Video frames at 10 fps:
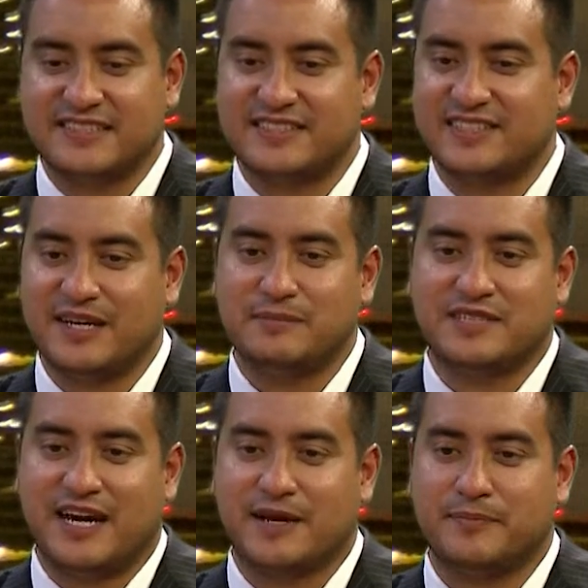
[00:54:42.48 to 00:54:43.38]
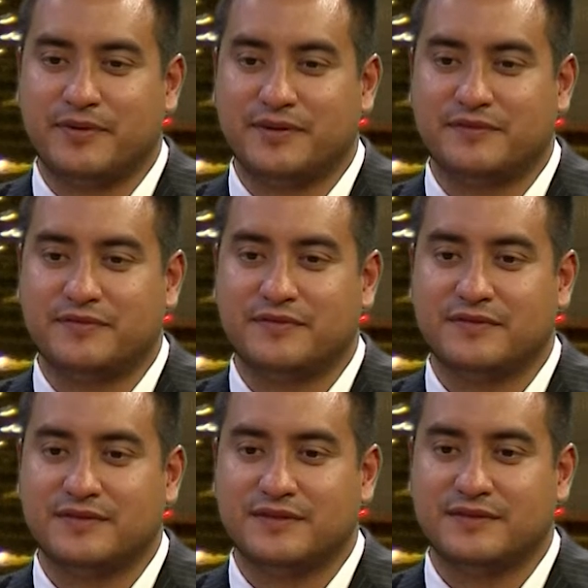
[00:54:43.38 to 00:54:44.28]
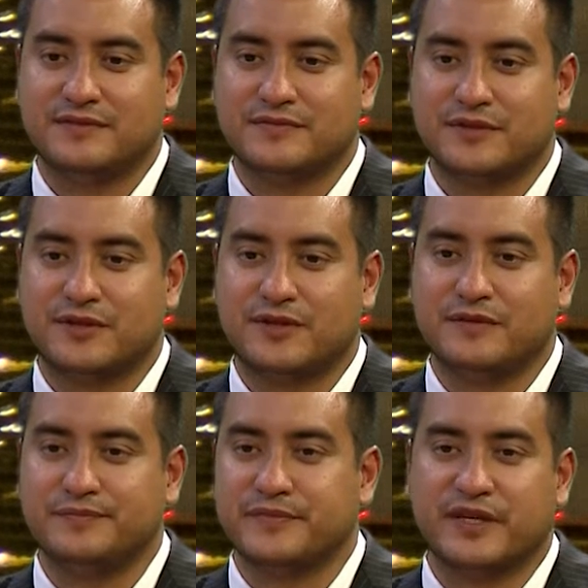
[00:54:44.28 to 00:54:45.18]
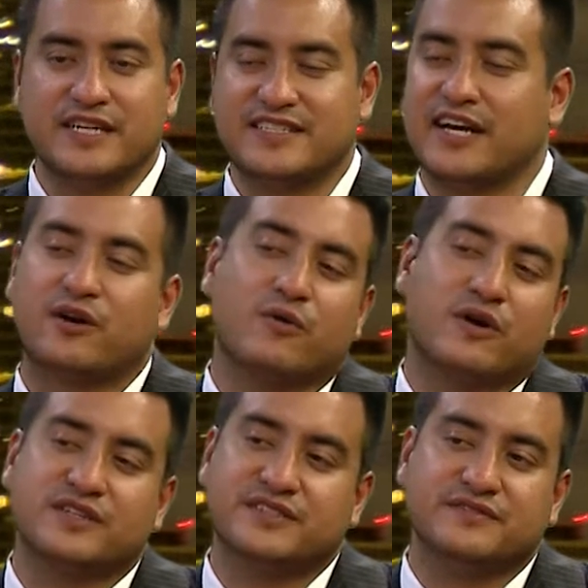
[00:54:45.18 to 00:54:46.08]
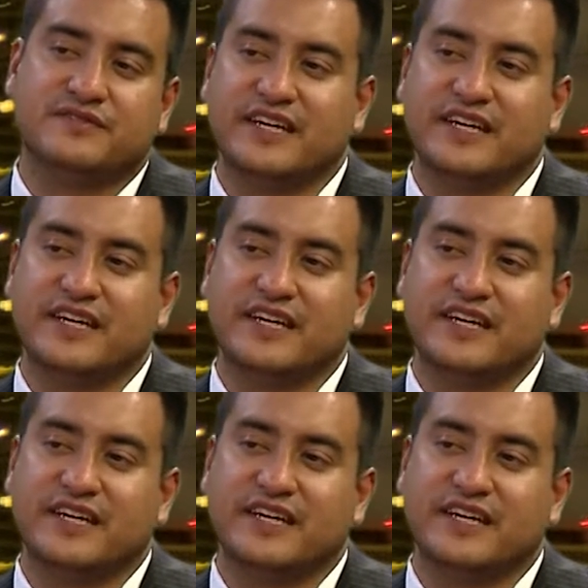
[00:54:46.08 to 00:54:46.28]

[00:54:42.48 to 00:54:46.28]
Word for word: the same type of, is that coercive?